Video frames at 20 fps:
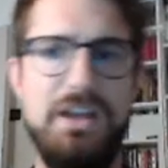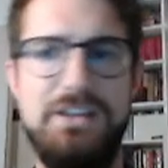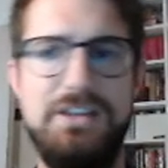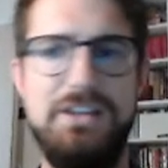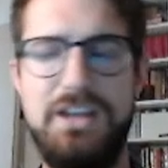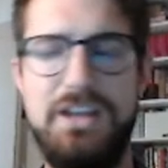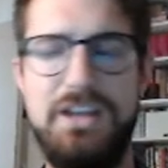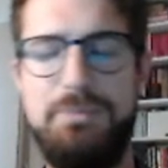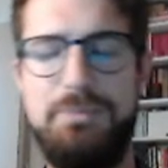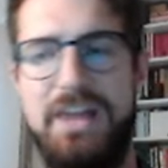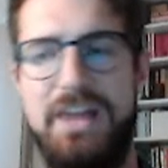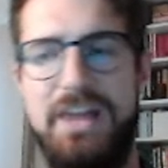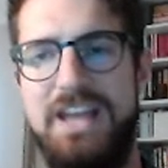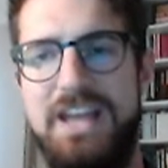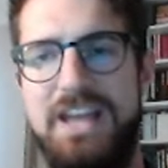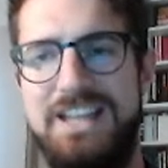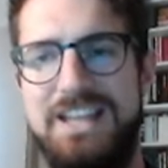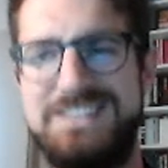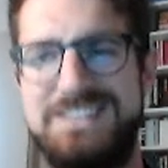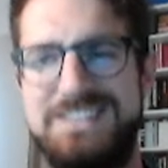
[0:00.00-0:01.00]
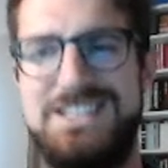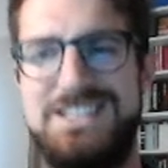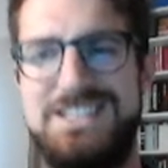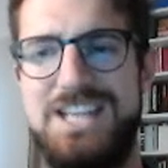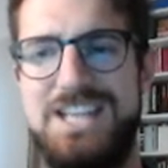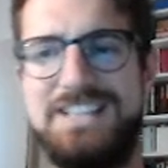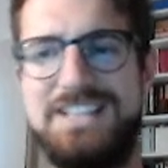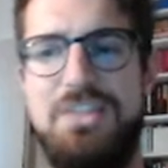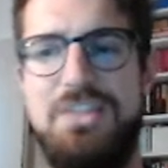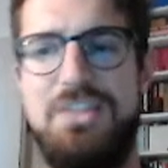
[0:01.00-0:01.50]
The airplane is
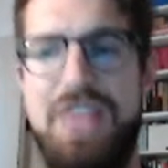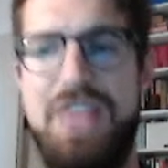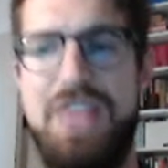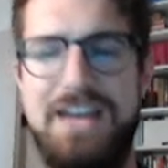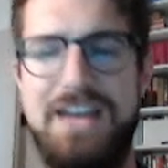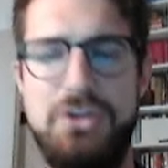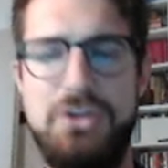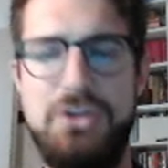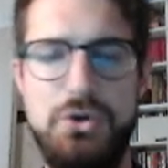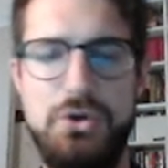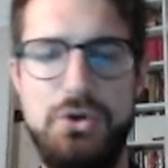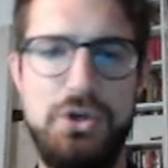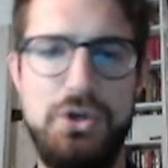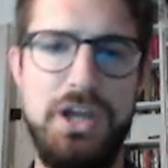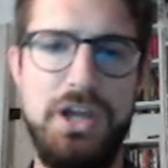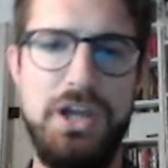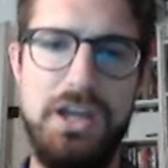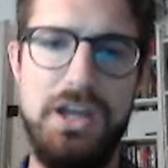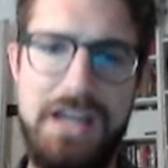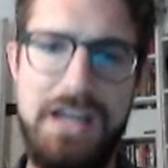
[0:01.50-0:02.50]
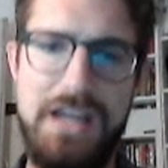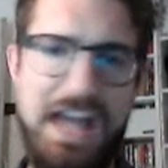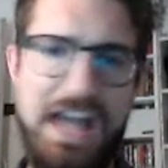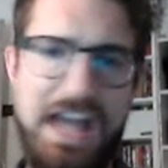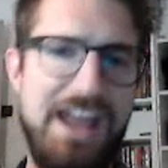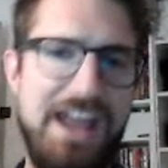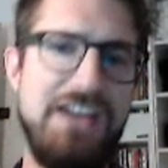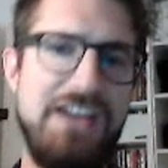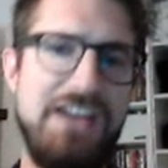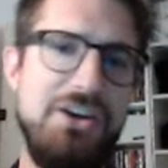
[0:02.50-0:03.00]
just that good,
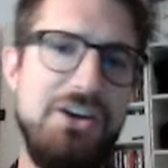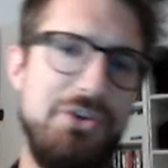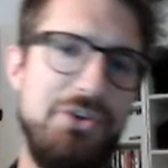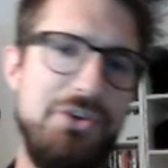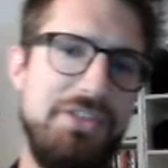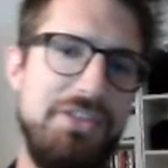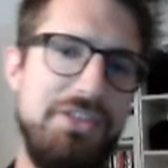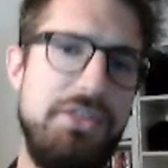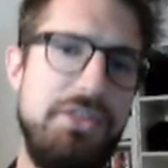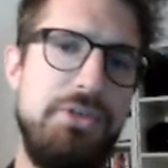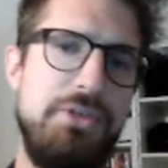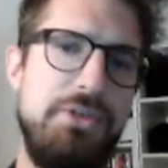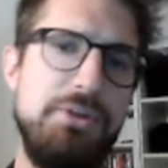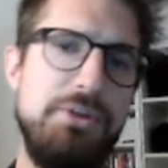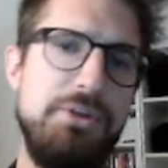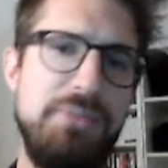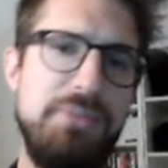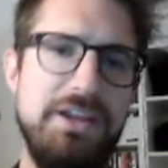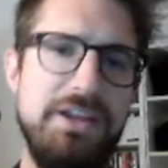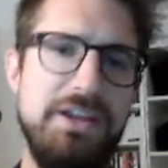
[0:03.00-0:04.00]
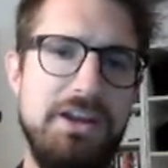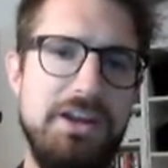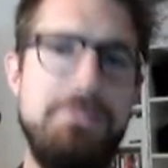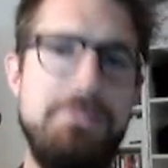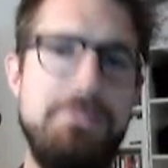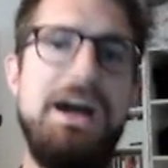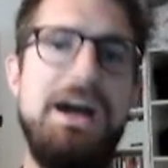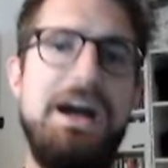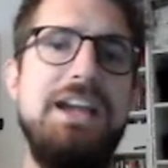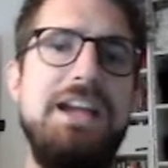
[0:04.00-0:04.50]
and I know that the third player
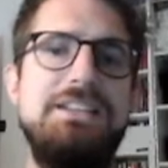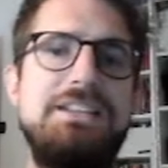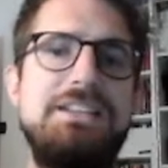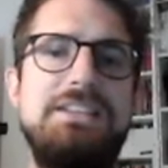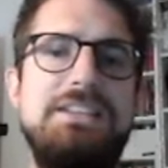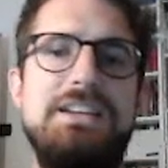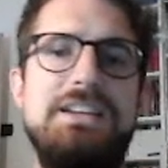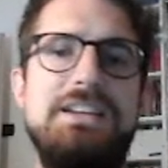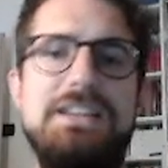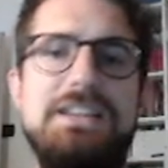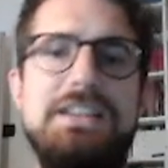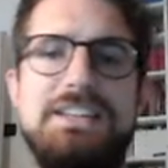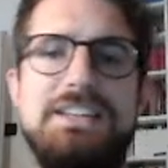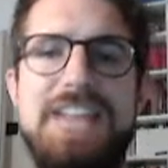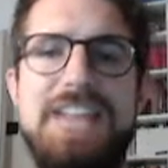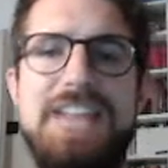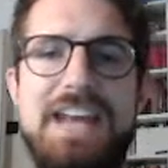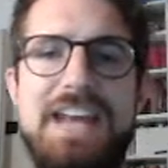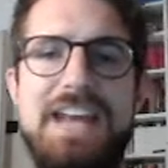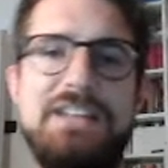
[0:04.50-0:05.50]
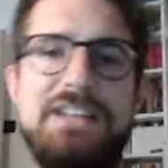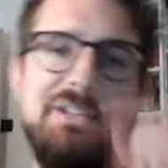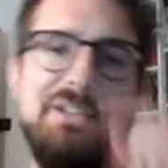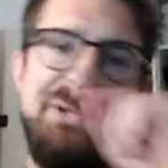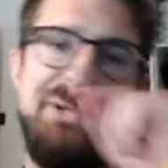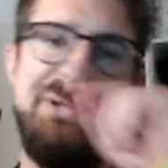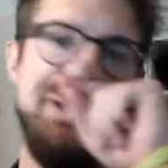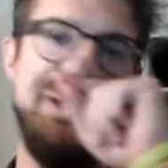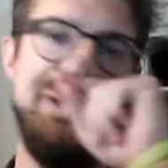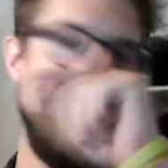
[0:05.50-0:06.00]
might get it
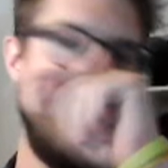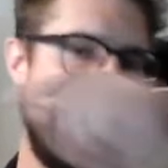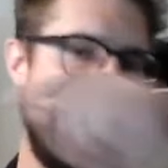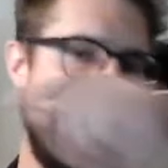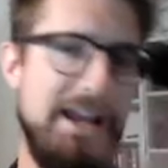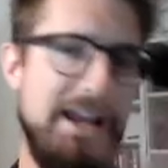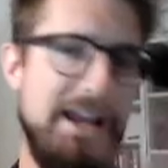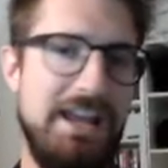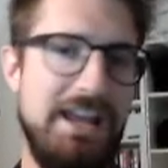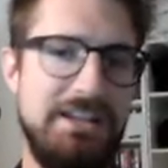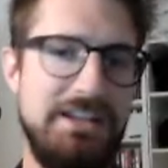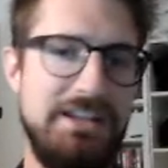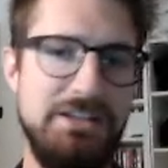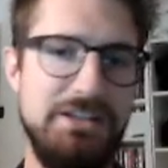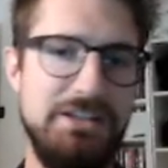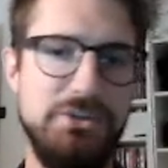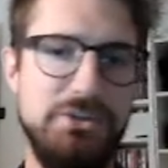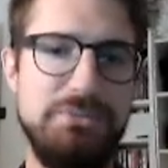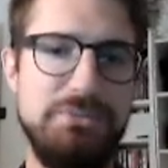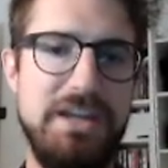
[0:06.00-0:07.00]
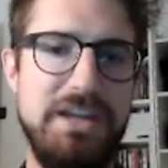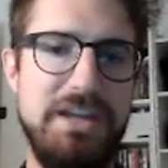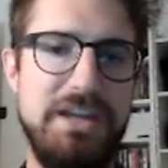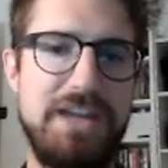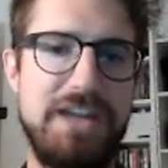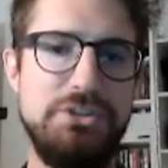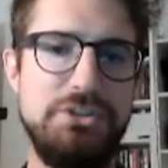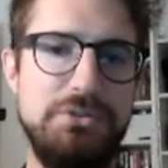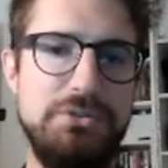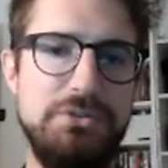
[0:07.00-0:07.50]
if I like use my
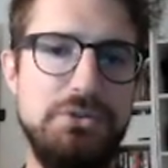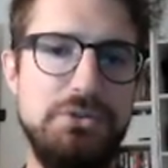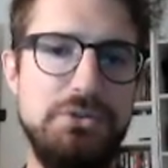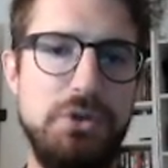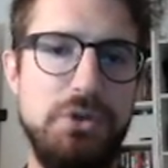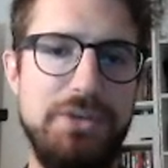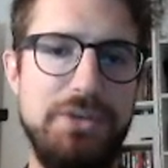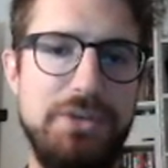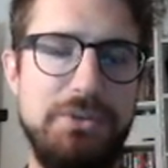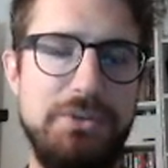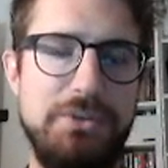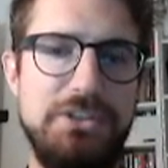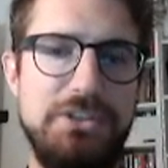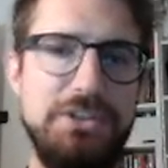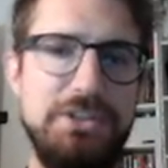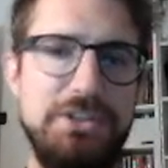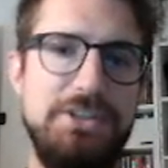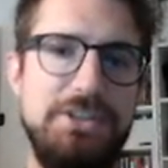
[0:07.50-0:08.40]
action to go down here.